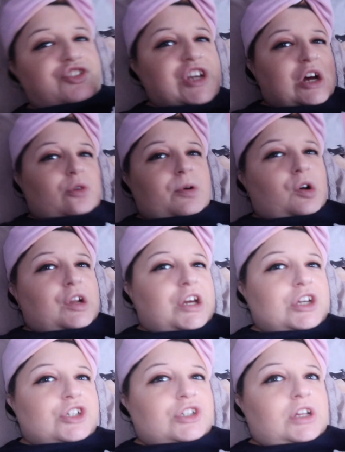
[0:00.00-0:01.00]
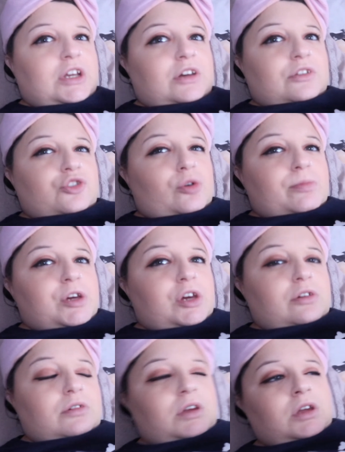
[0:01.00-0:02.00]
gel polish, like, top
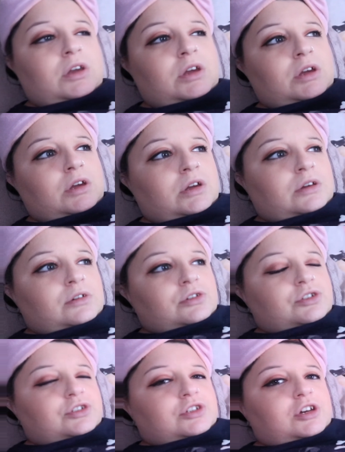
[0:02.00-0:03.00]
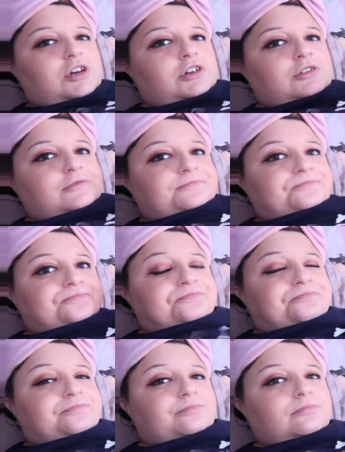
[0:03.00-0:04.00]
coat. So,
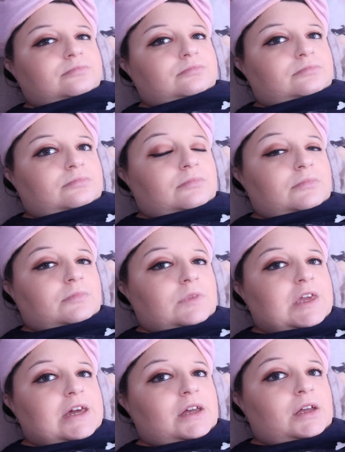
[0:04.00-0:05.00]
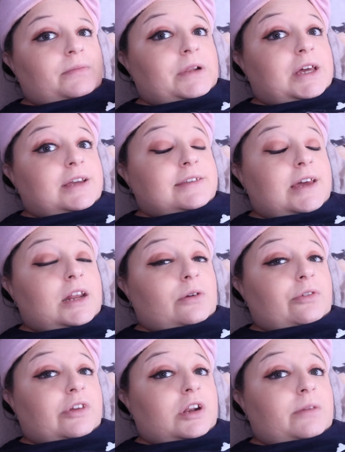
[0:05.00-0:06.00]
yeah, but like I said, I
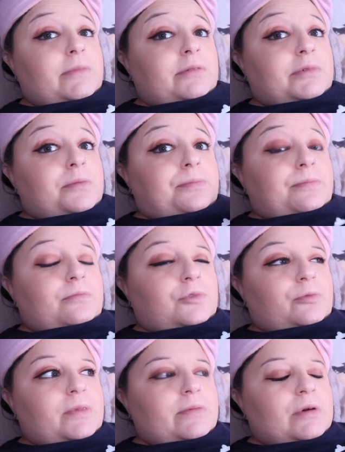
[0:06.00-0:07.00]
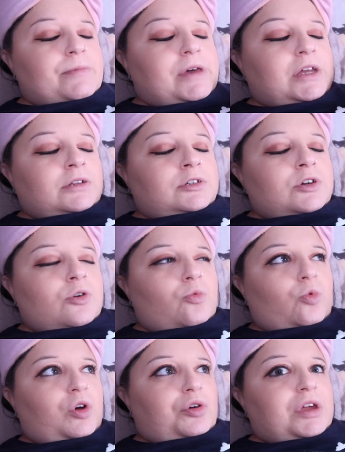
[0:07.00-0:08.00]
was going to make my bed.
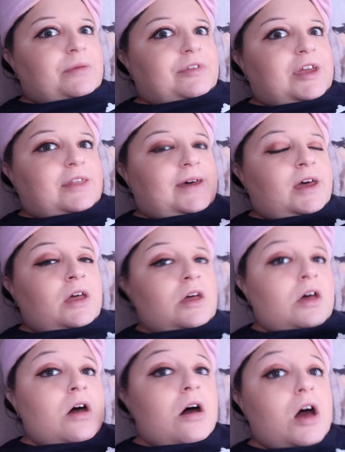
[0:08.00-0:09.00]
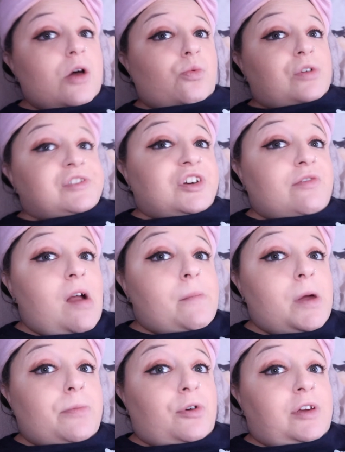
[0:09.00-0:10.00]
Why do I keep saying that? I was going to wrap
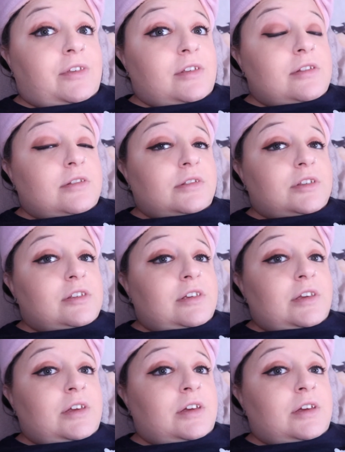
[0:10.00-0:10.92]
my presents,